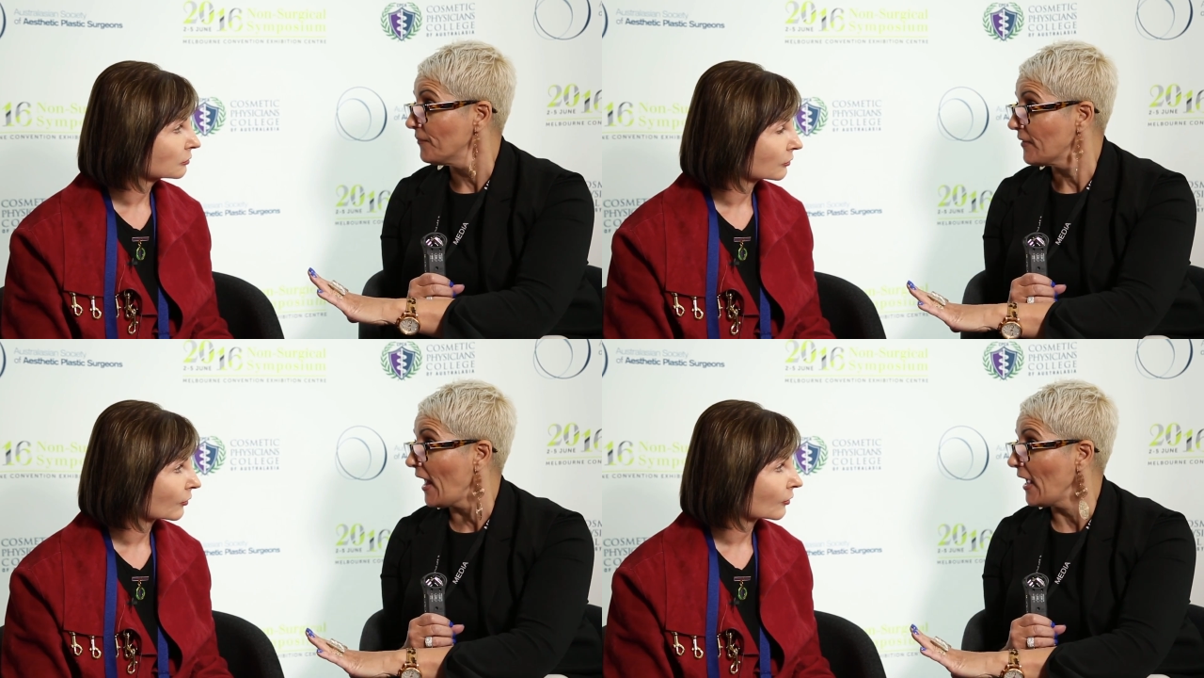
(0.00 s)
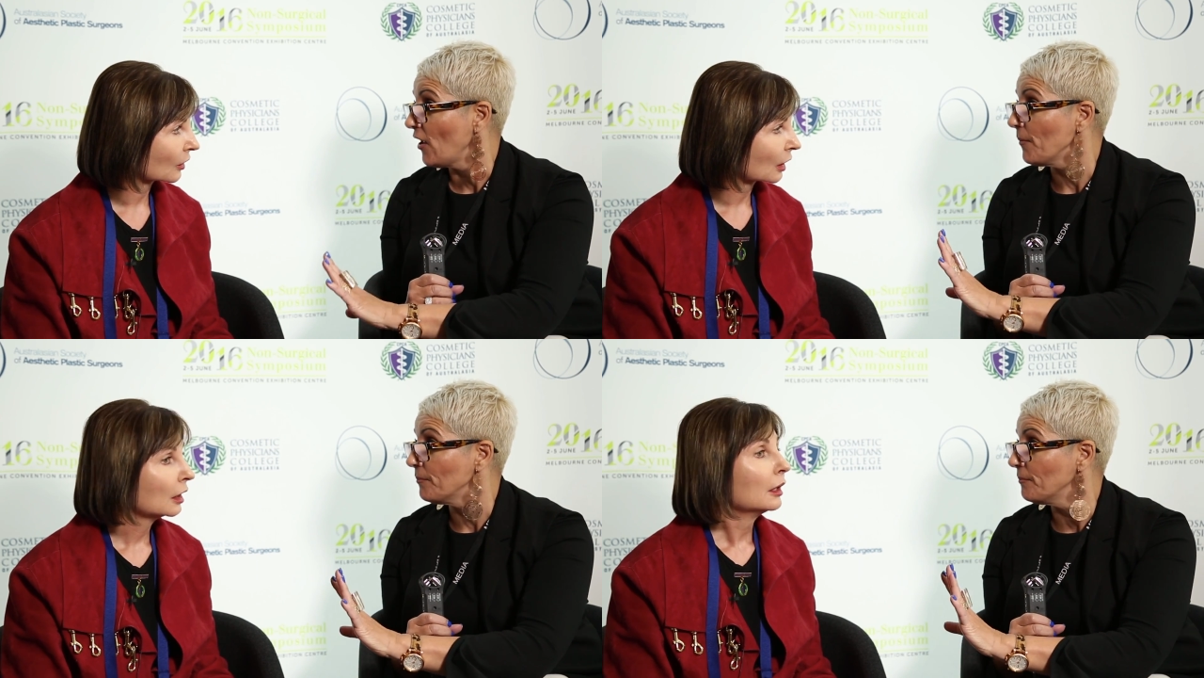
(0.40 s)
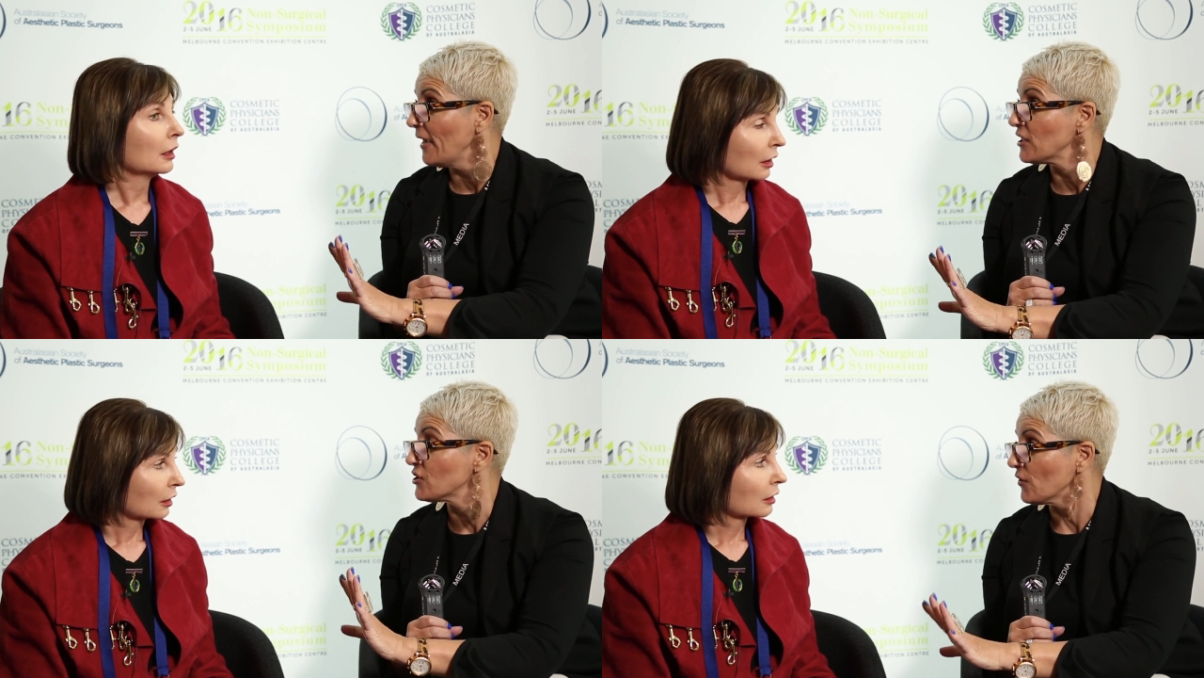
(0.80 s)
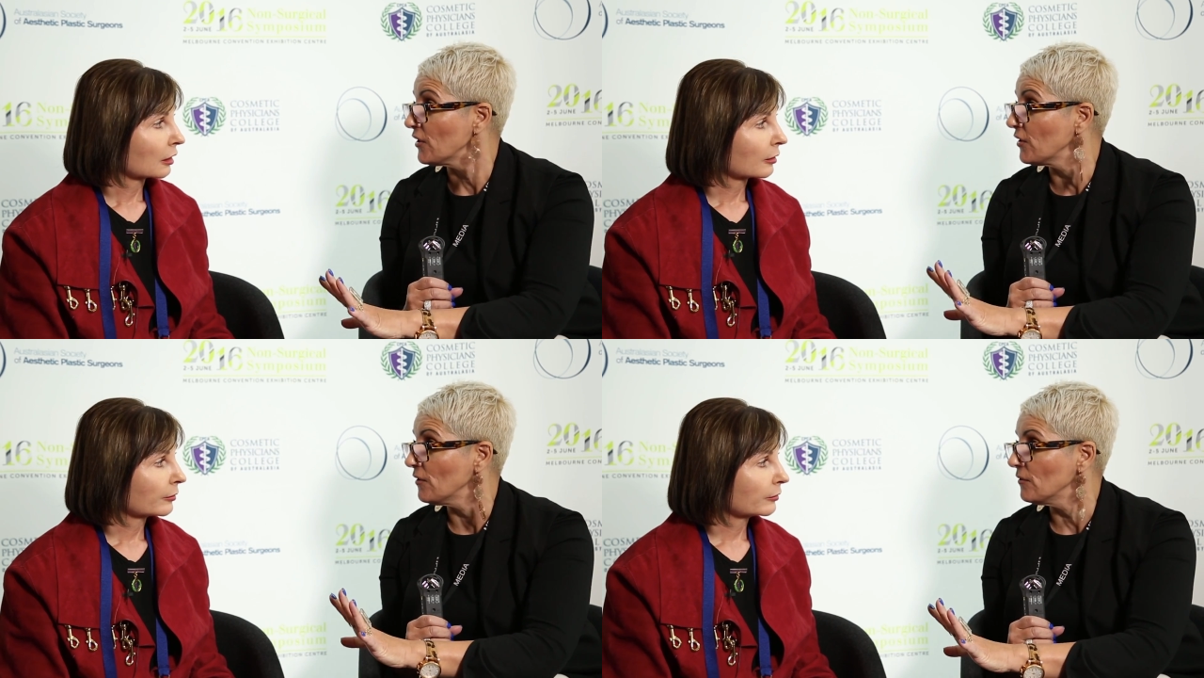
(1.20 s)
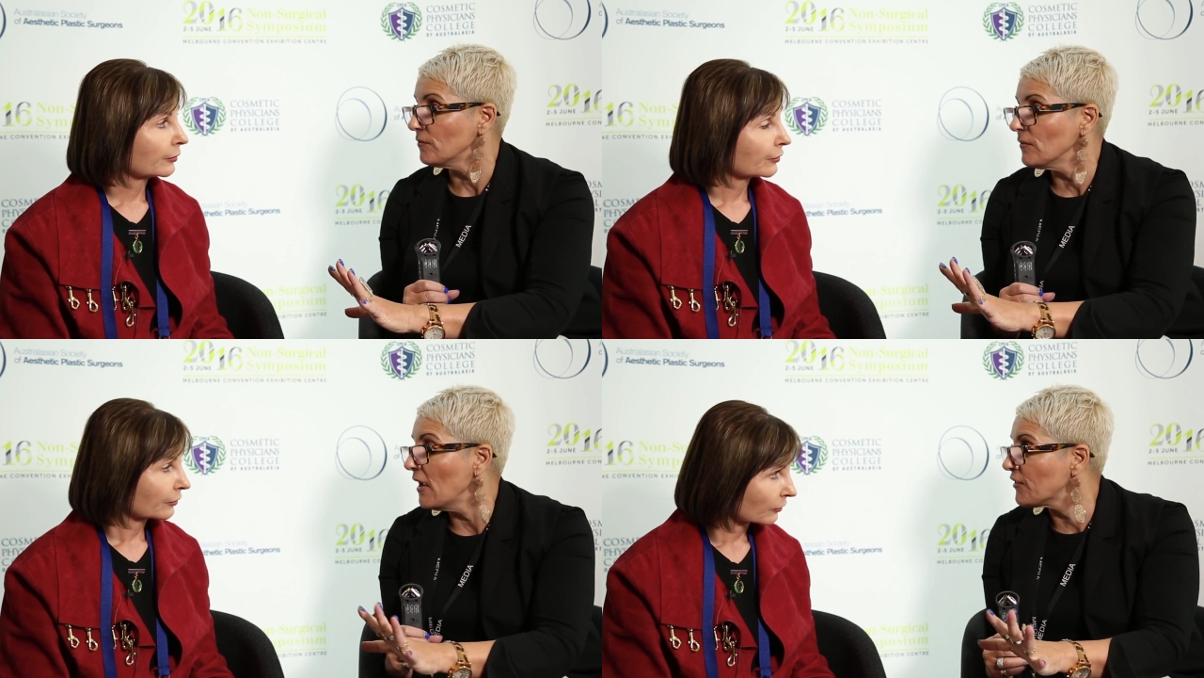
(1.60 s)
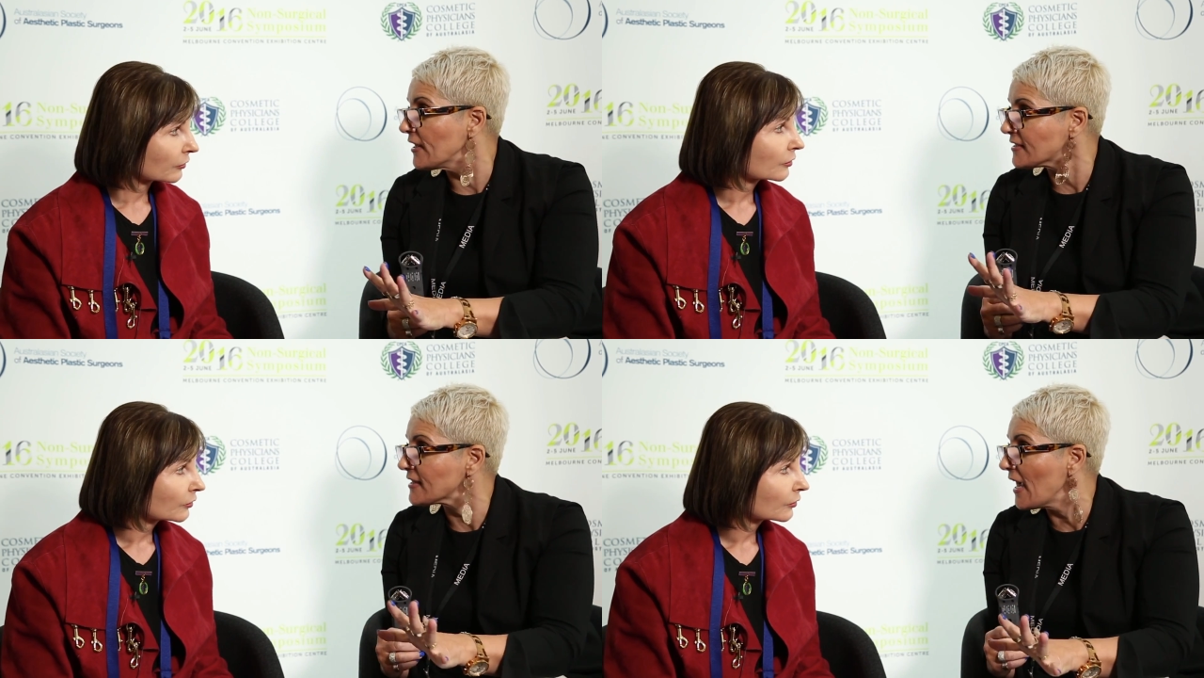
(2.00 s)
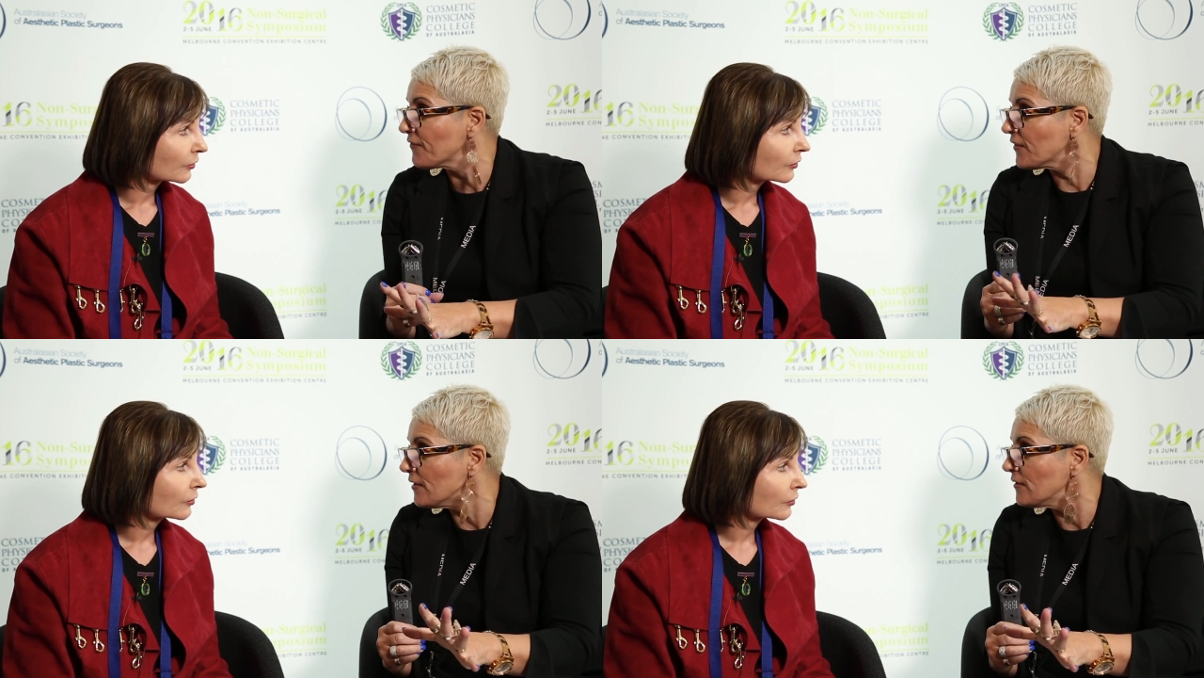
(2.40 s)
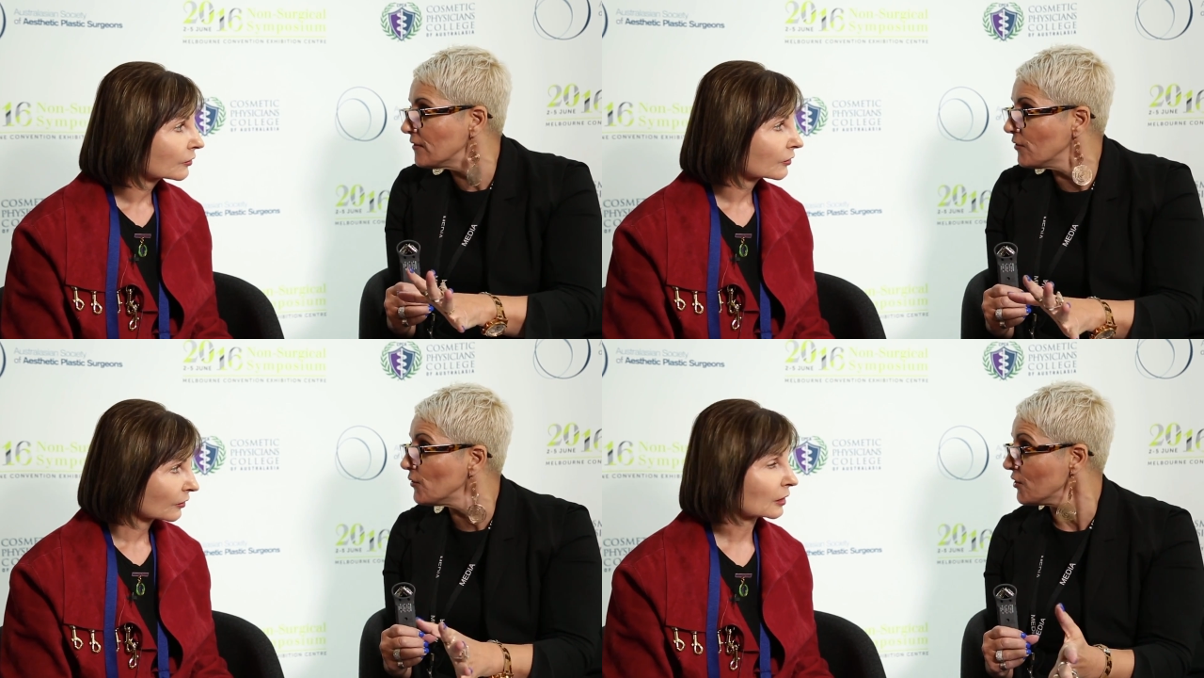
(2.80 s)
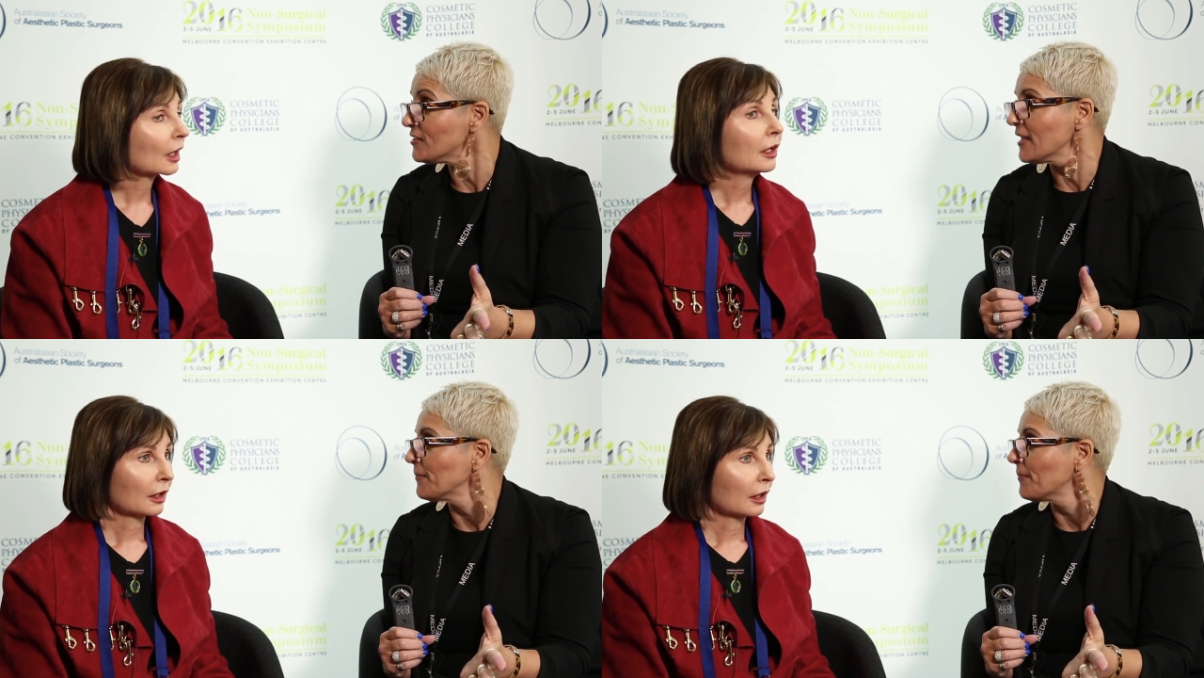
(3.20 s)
Speaker 1: that, like making sure that everything's safe that you're using,